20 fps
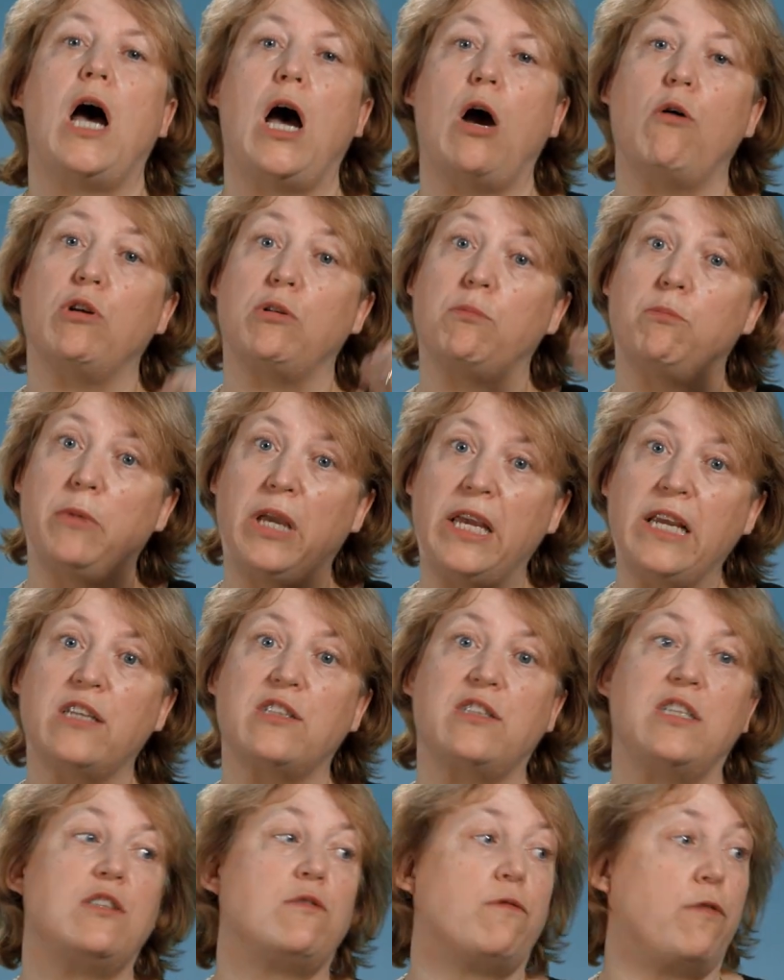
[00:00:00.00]
how it
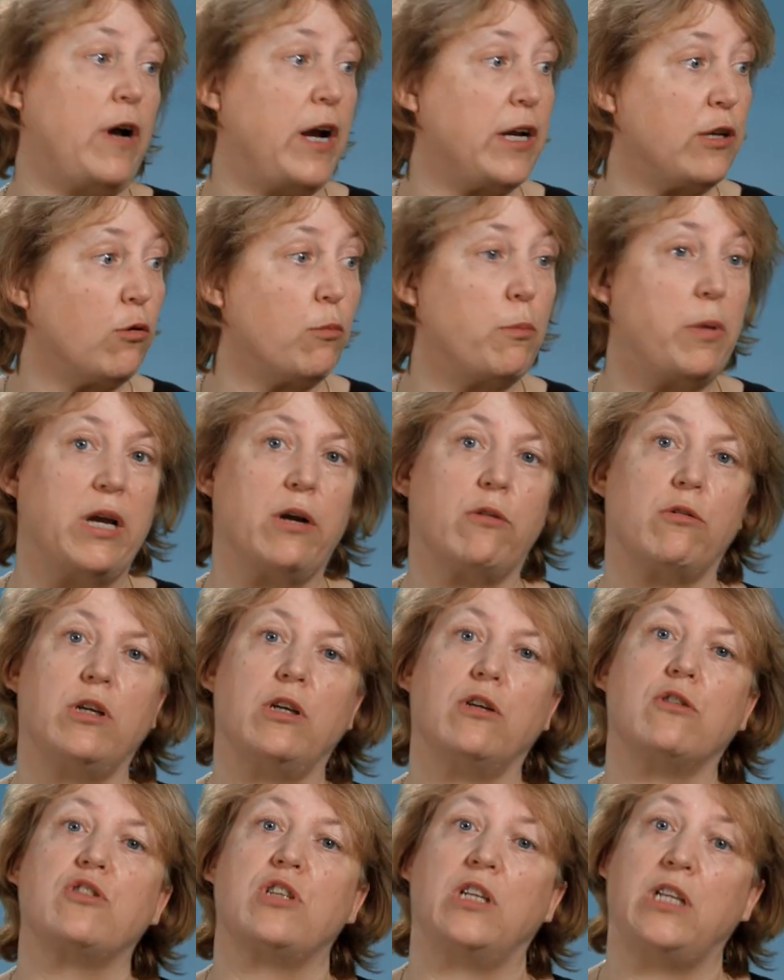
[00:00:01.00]
makes these final
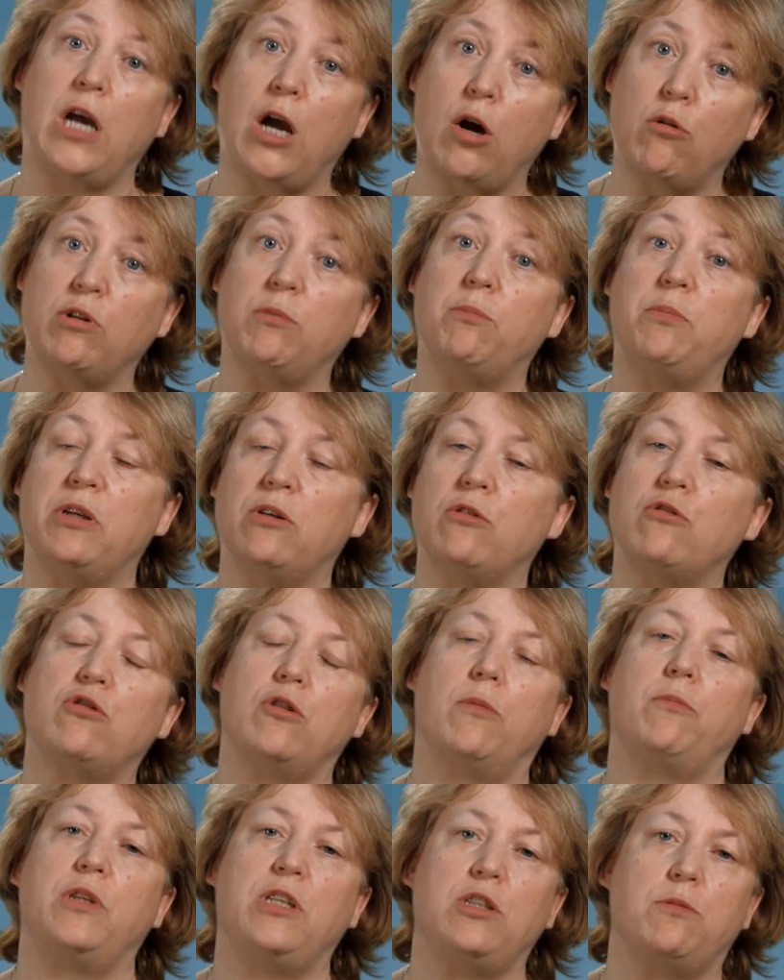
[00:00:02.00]
barriers and how it builds
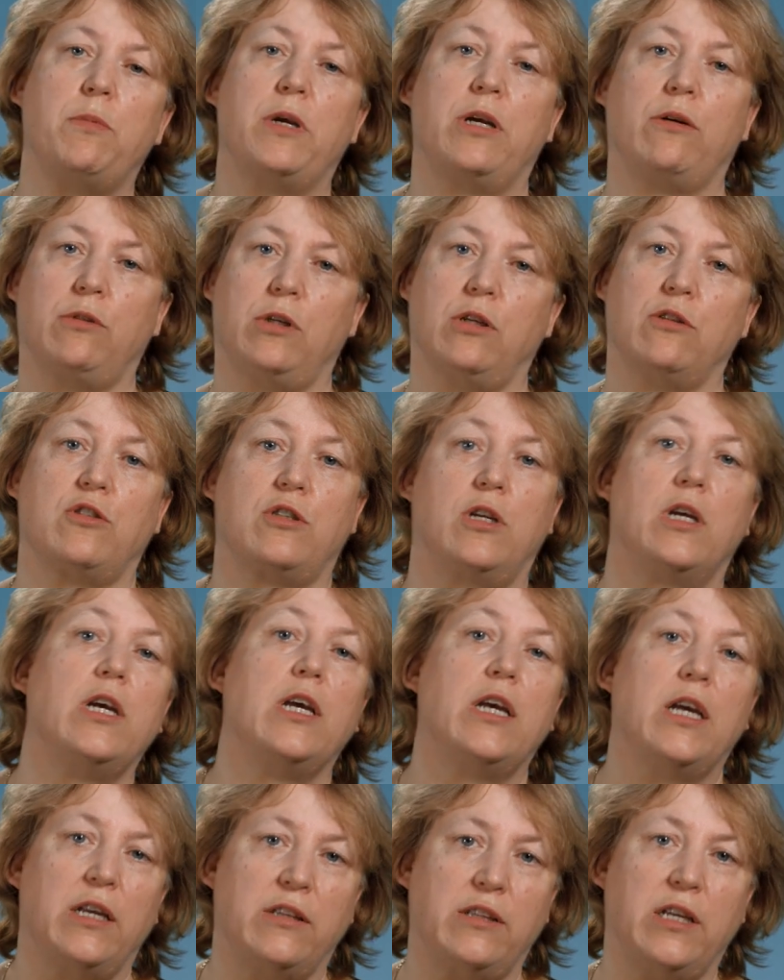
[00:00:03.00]
up these barriers.
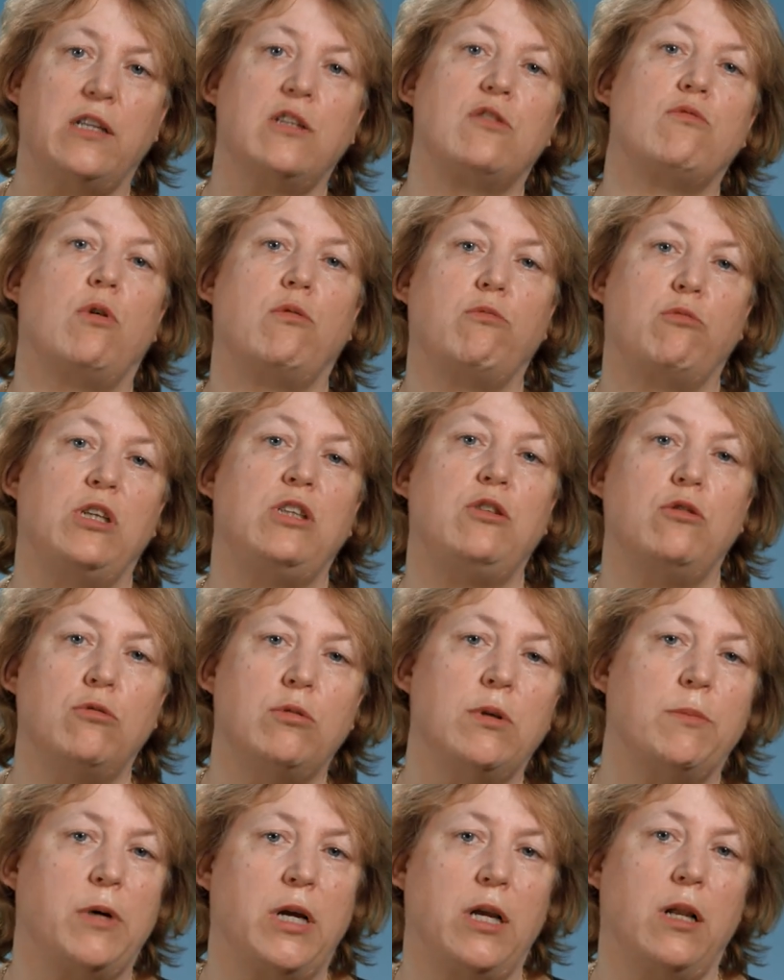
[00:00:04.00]
And that is what we do
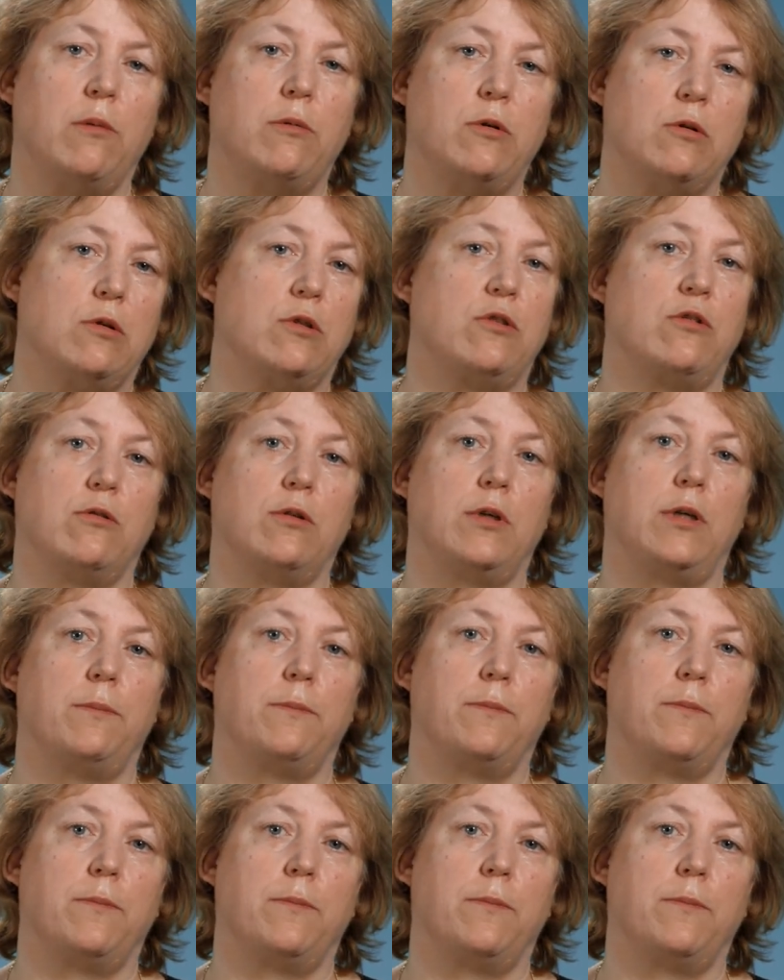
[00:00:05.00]
in my laboratory.